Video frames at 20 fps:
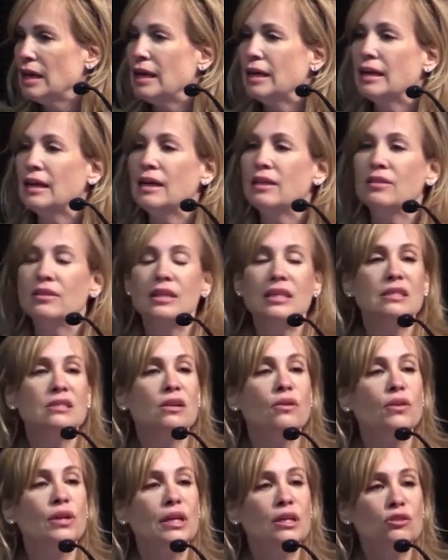Again, these
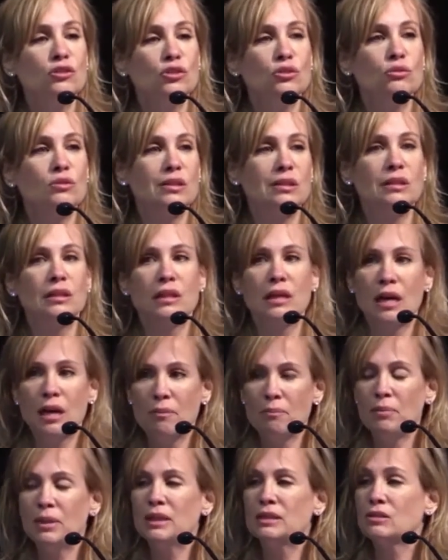are issues that the
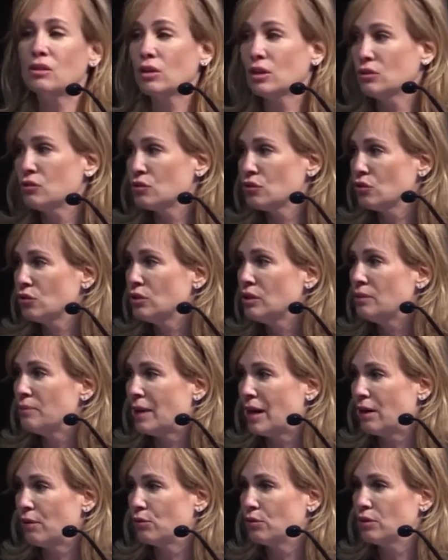companies are concerned
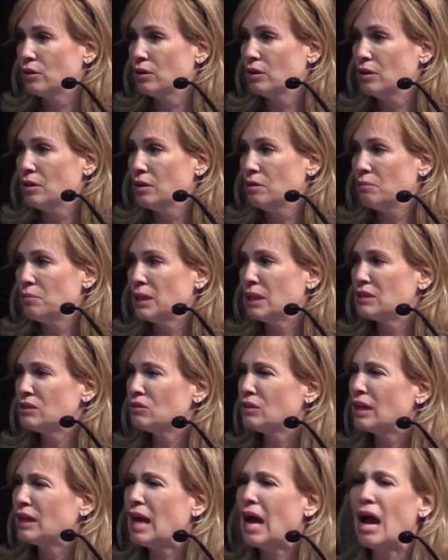about because
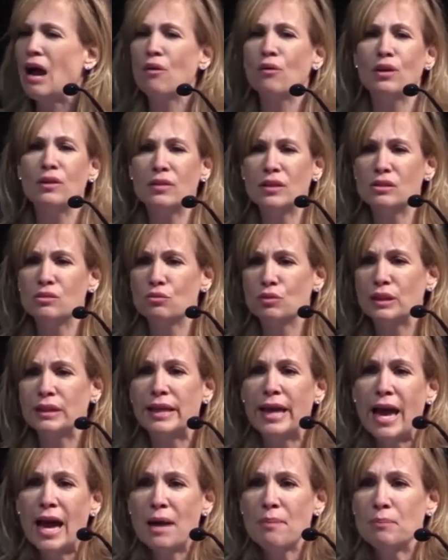they're like, how can this
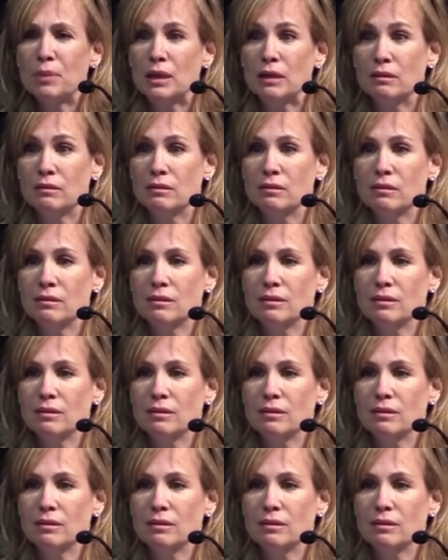really happen?